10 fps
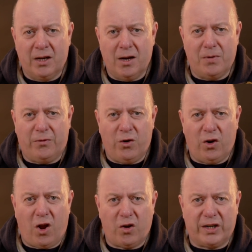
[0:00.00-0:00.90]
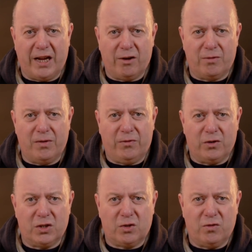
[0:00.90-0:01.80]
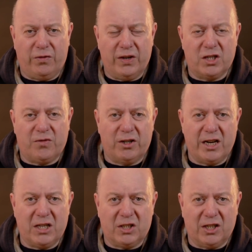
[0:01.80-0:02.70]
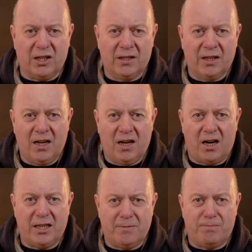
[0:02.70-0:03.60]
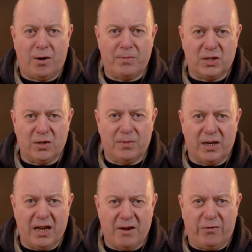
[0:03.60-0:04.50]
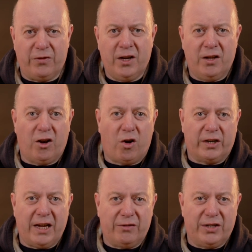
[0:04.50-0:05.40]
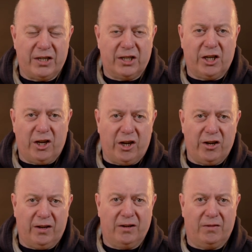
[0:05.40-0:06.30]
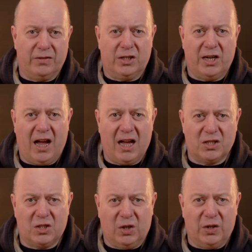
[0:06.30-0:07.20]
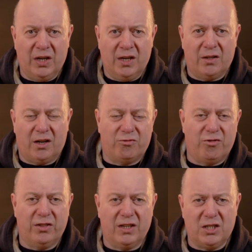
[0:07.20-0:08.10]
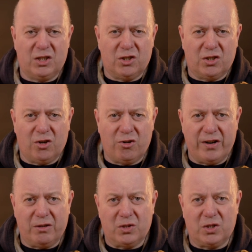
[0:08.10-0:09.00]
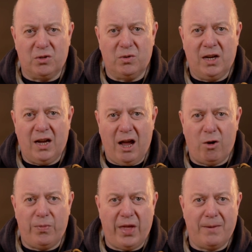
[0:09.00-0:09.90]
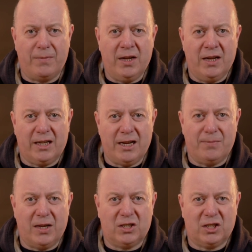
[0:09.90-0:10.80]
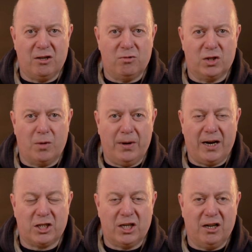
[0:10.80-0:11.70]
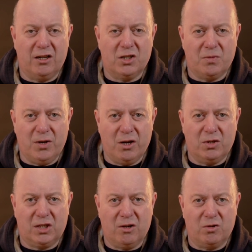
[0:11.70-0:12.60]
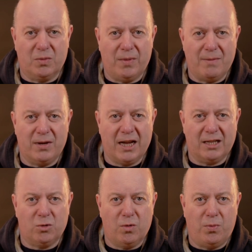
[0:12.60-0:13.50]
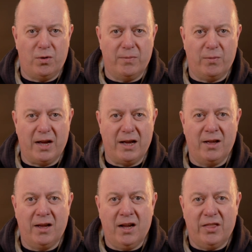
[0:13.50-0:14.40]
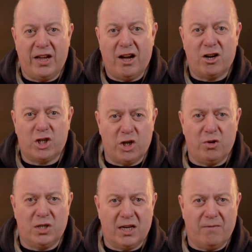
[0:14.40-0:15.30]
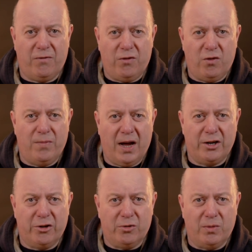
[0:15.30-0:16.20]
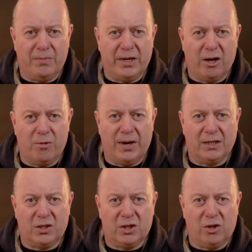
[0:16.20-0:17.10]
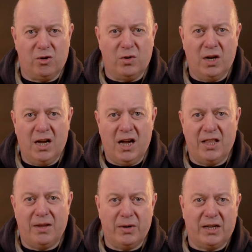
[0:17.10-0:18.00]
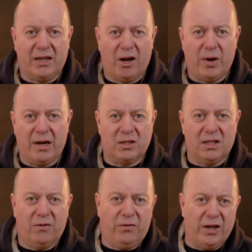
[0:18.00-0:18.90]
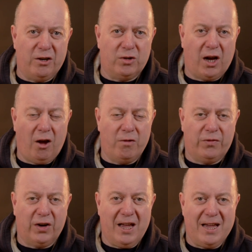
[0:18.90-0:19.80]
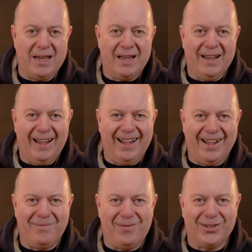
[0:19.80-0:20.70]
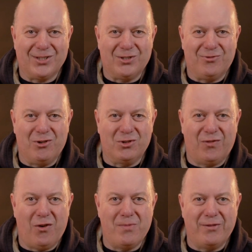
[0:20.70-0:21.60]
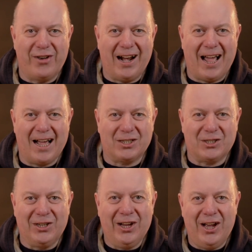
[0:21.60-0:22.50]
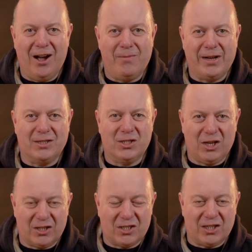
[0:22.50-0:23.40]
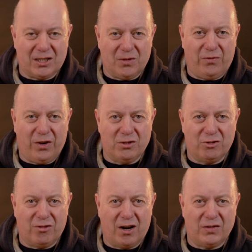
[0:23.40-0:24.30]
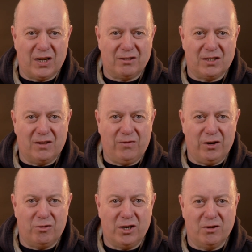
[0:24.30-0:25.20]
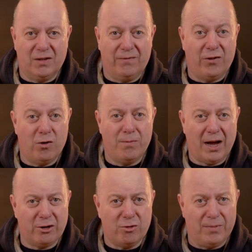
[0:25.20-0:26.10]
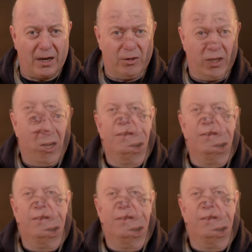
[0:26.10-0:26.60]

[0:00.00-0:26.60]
And before lockdown and before school finished for Easter, I did promise them that if lockdown did occur, and obviously it has done, that I'd run these tutorials to help them keep their skills up and actually learn some new skills and maybe get to a point where they are shooting in full manual when we go back to school. And then we can go out in the field, hopefully, once the rules have all been relaxed, and we can start to take some photographs out in the field using full manual mode.